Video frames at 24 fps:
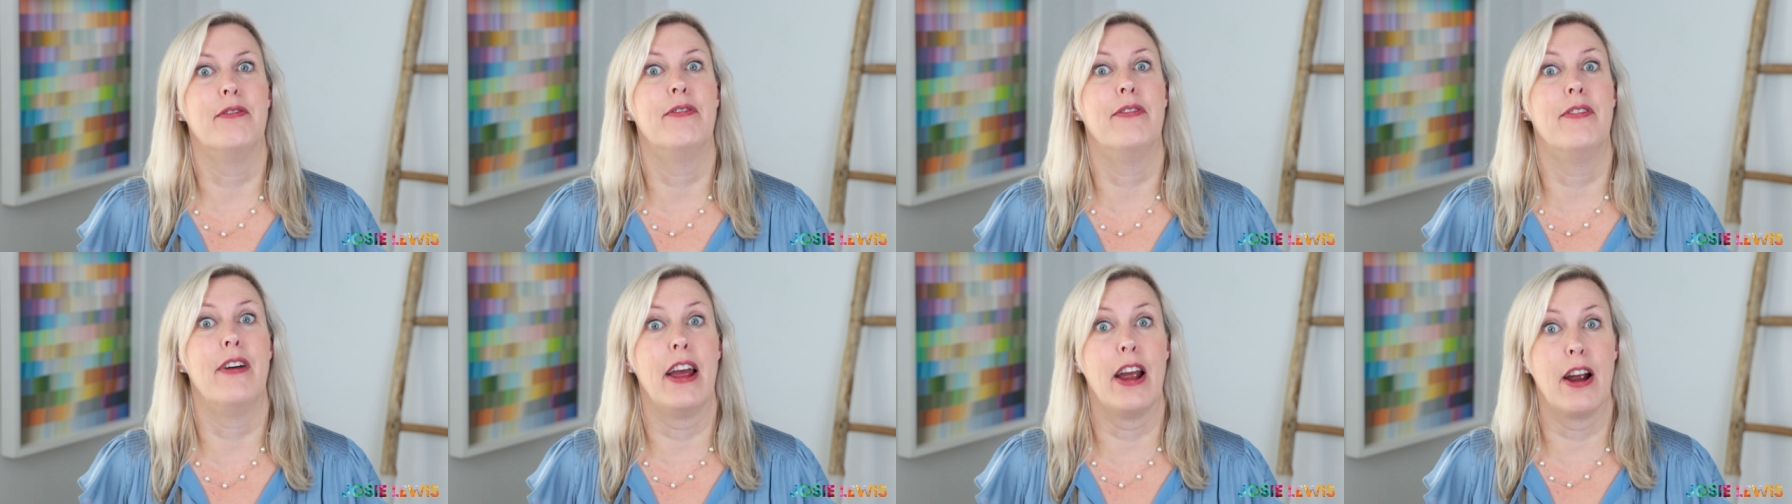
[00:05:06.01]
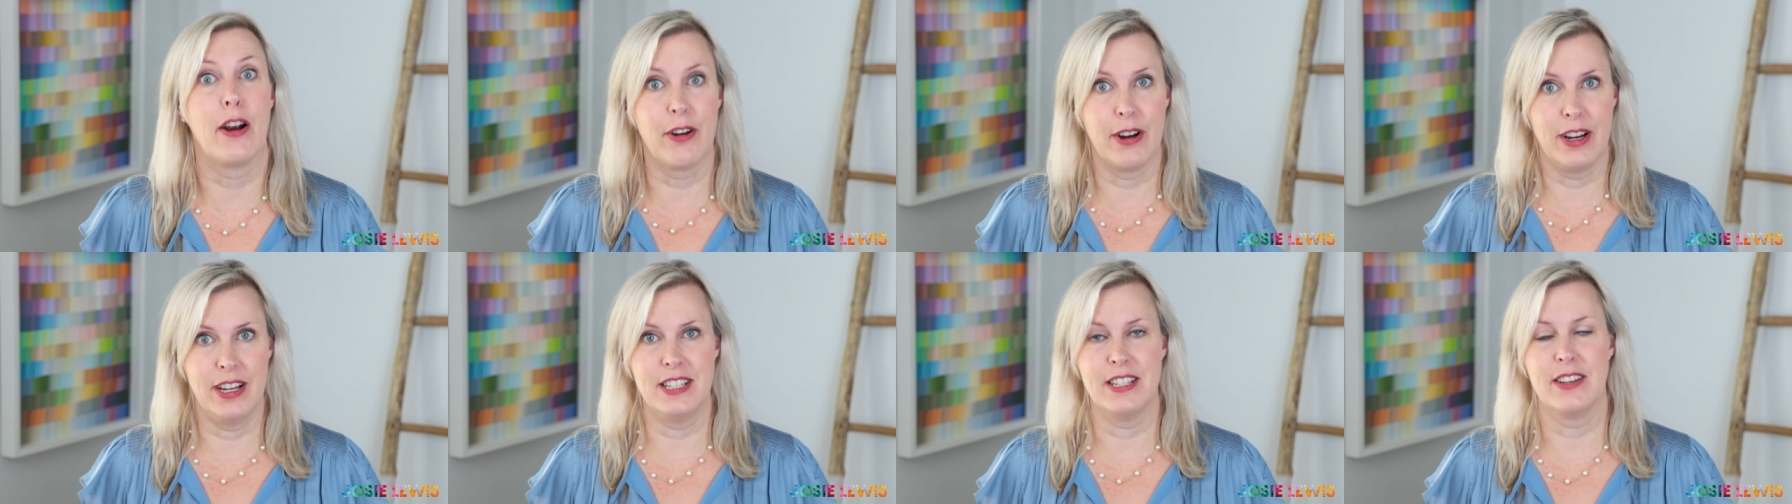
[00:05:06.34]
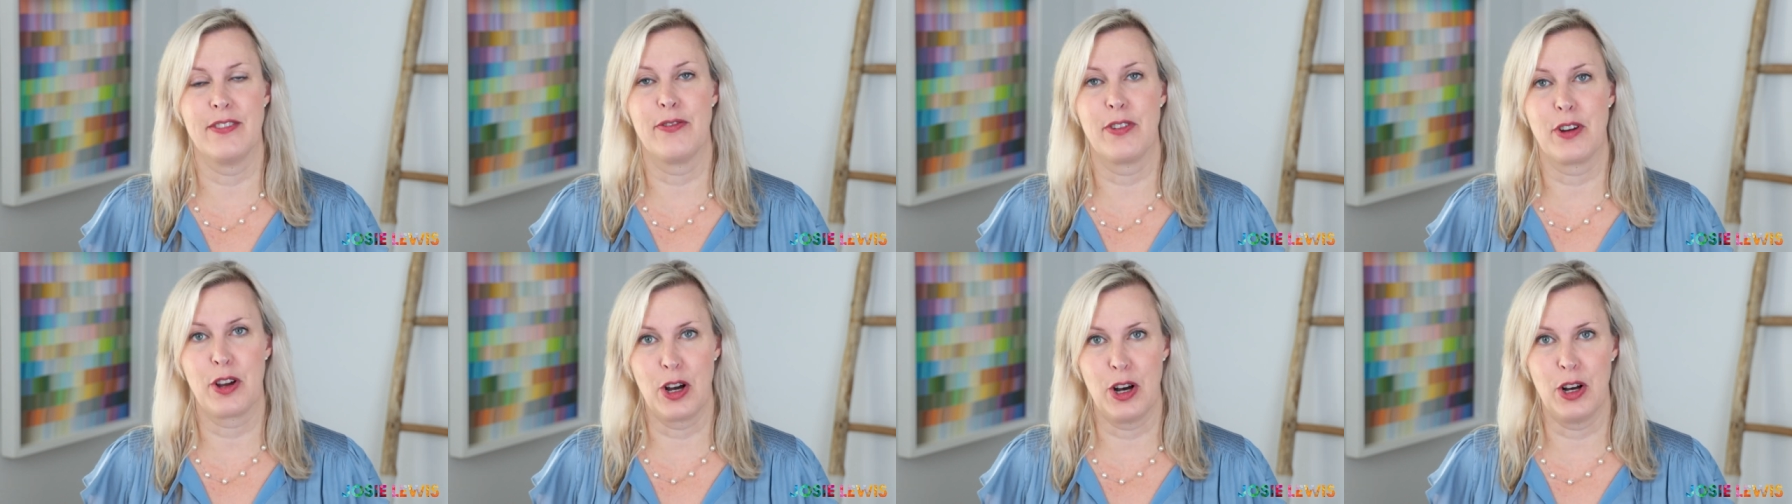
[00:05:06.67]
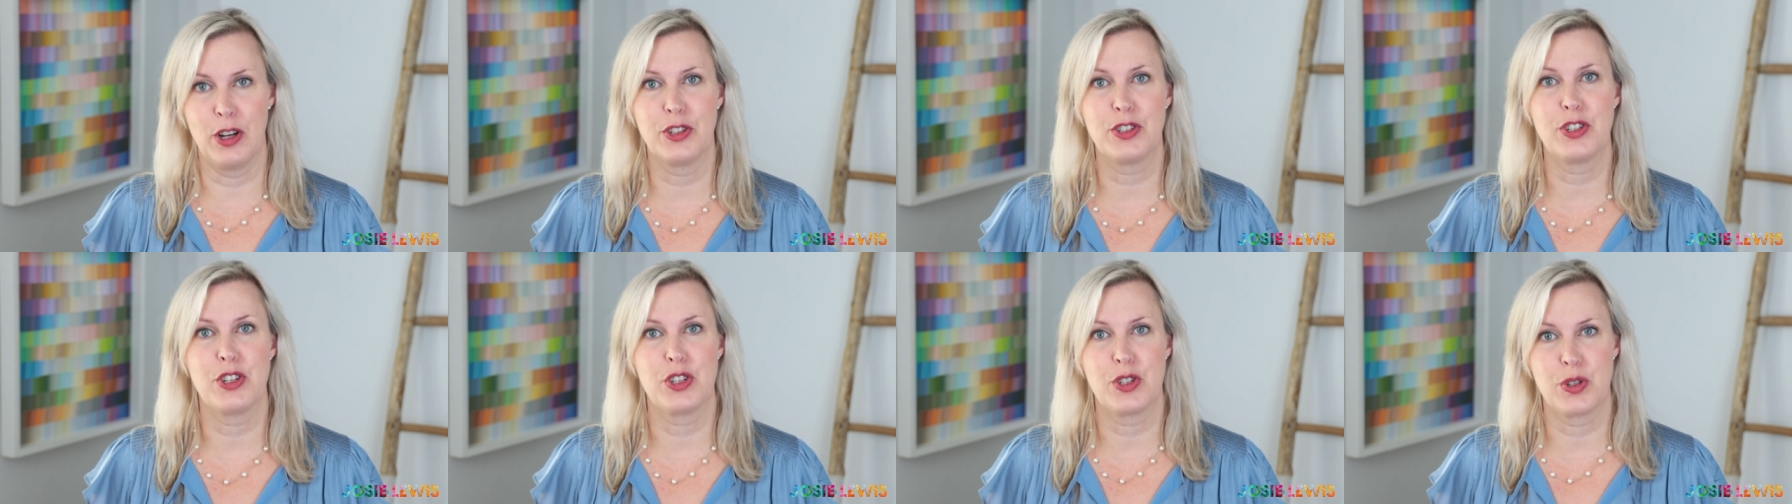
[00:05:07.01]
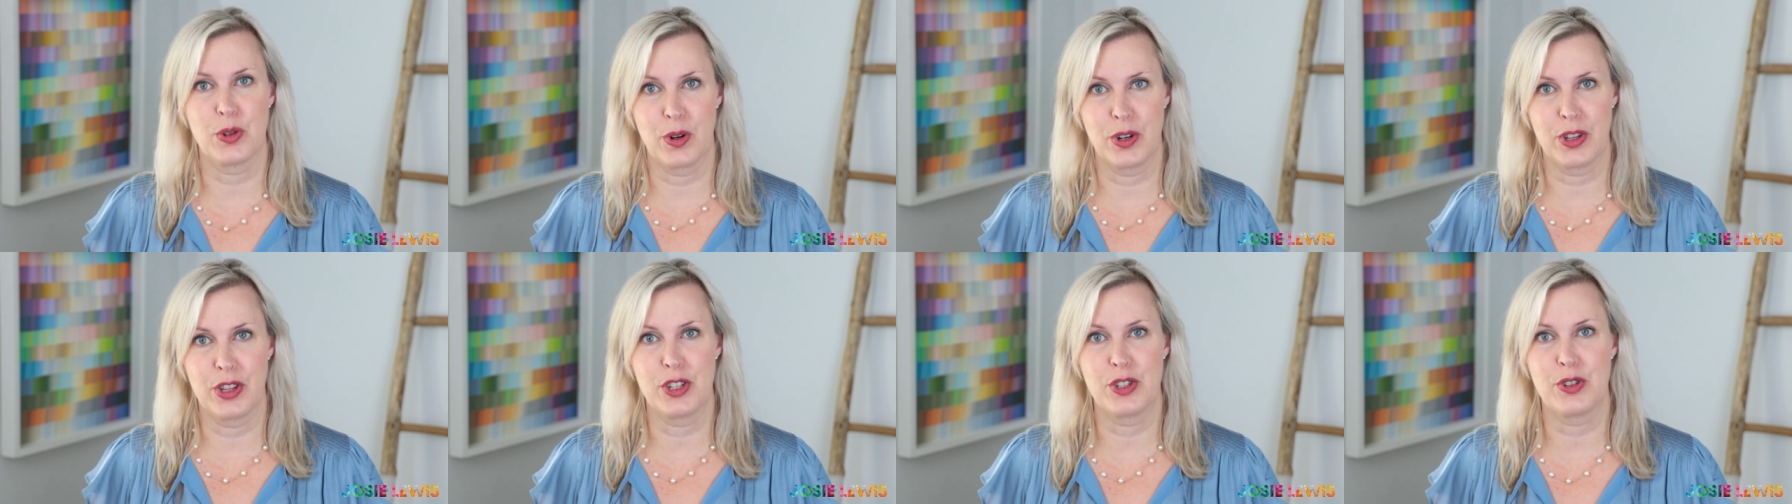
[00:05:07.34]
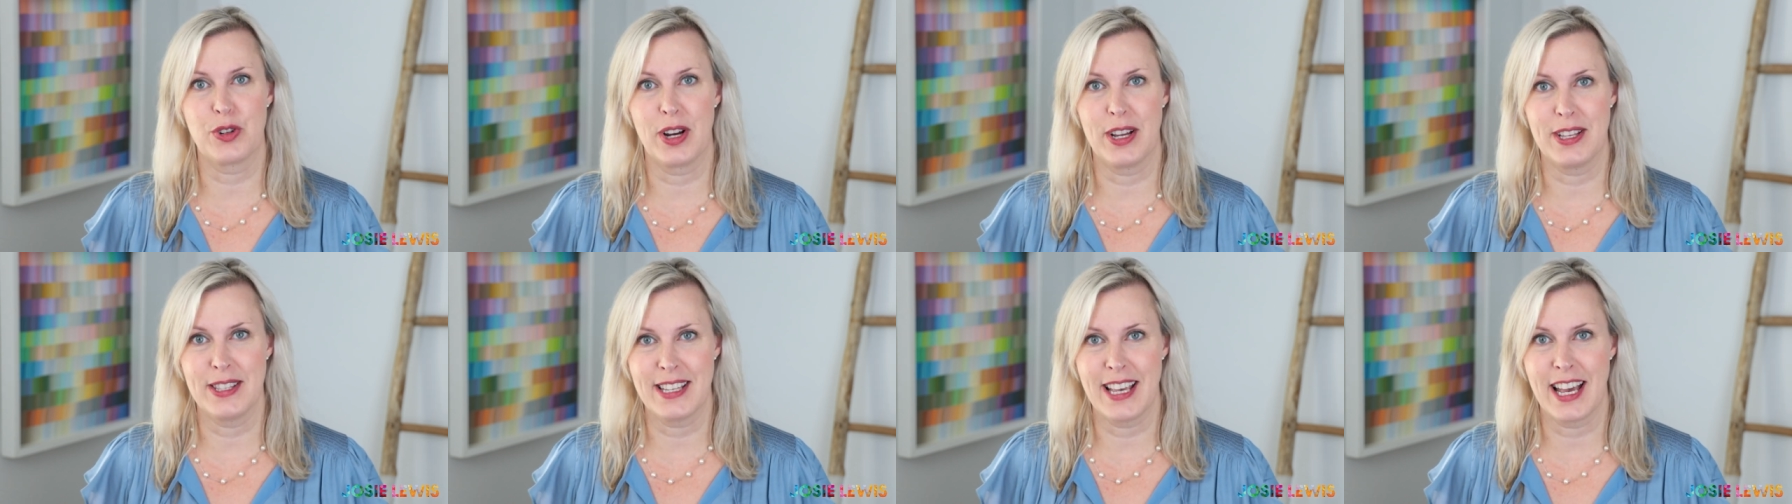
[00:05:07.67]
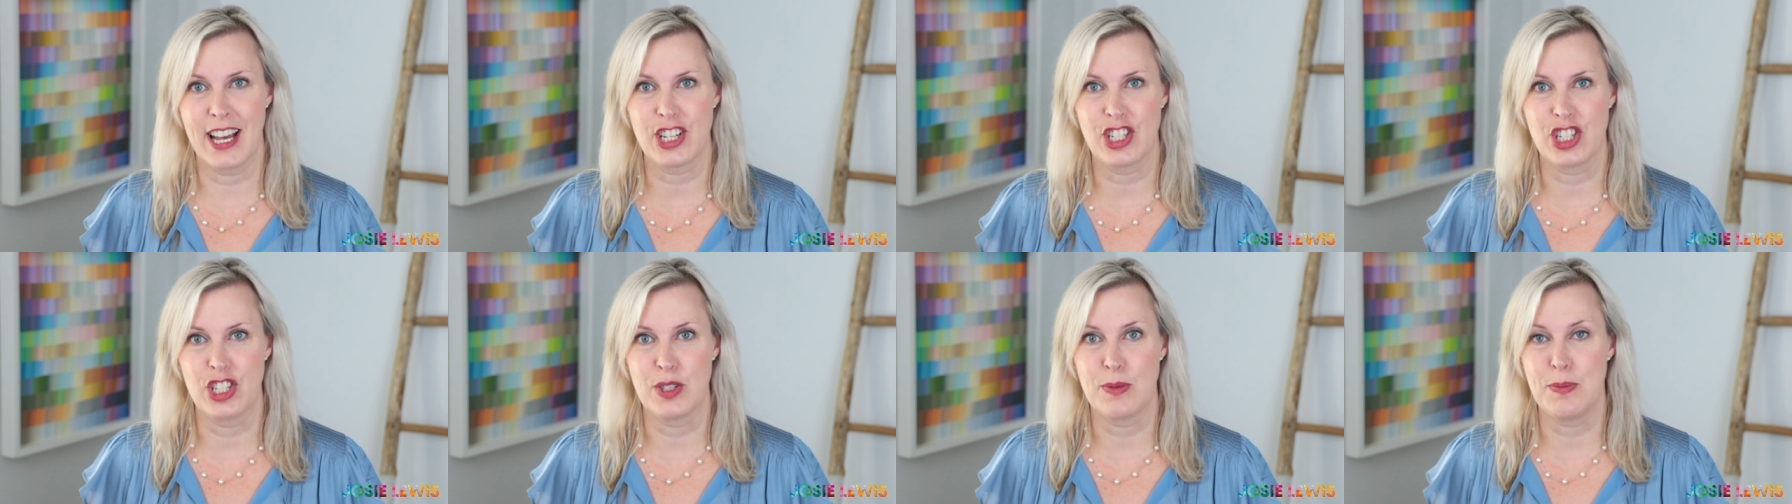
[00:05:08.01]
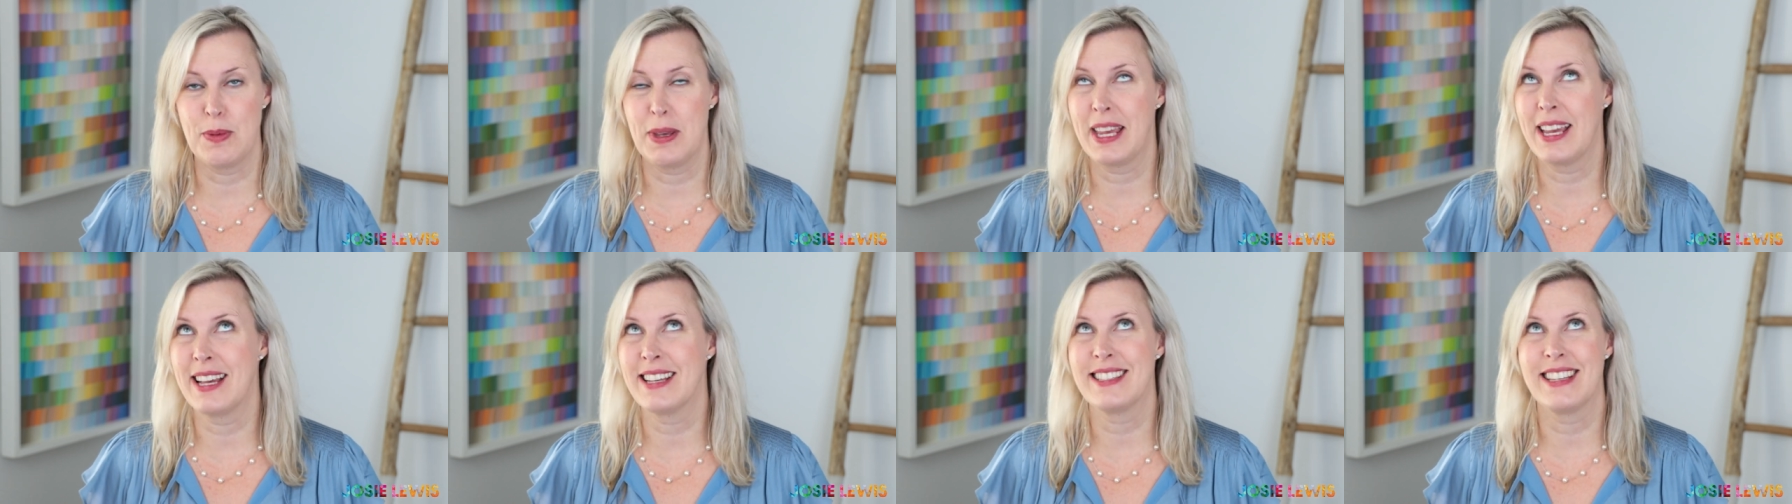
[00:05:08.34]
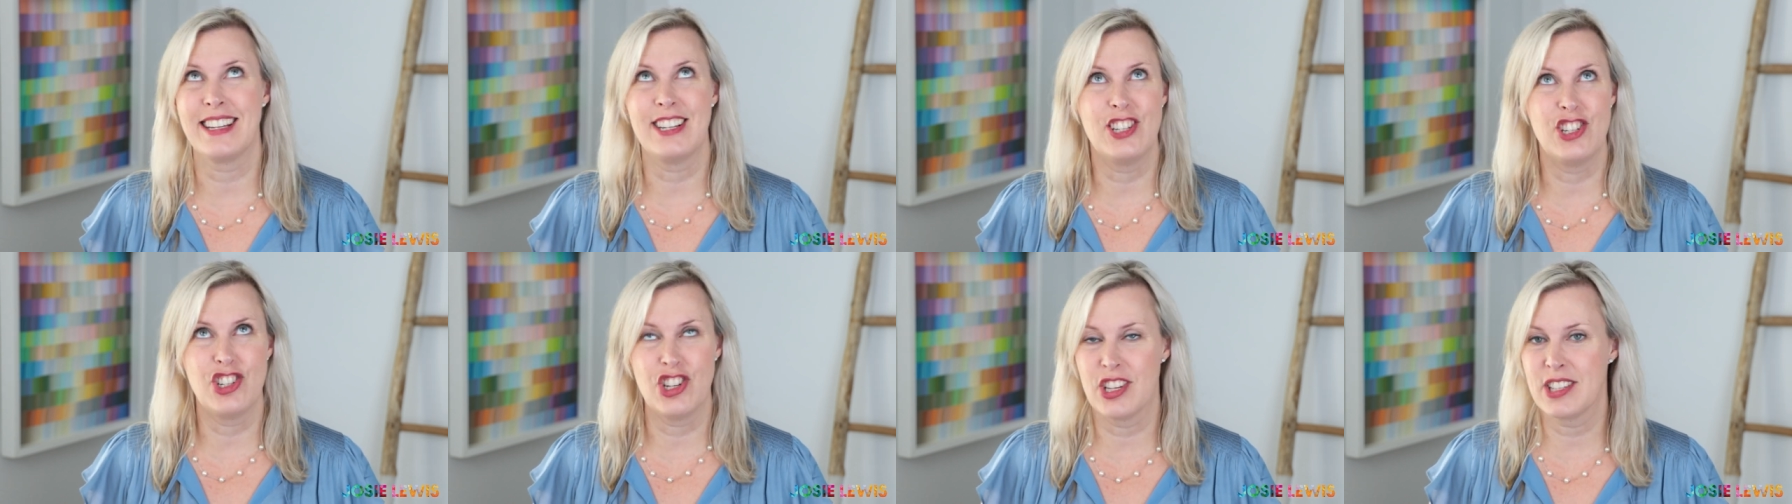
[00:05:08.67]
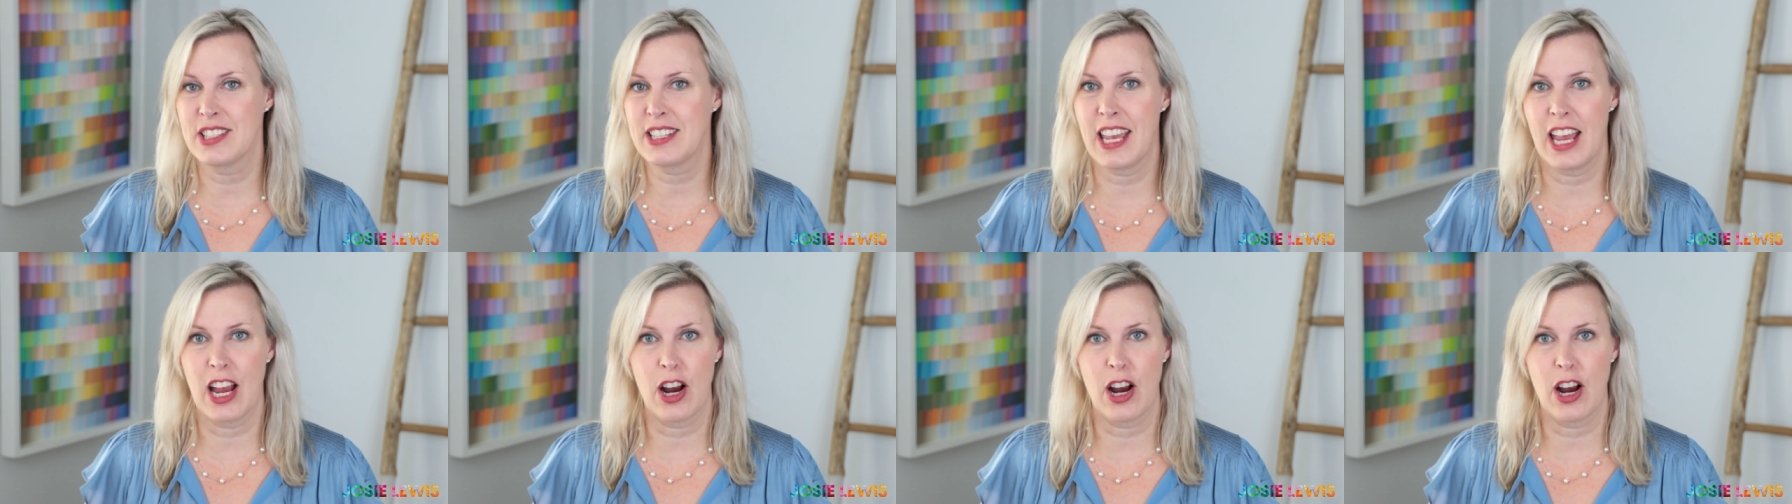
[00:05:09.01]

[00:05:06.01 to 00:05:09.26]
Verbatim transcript: very difficult to sort the transactions because I just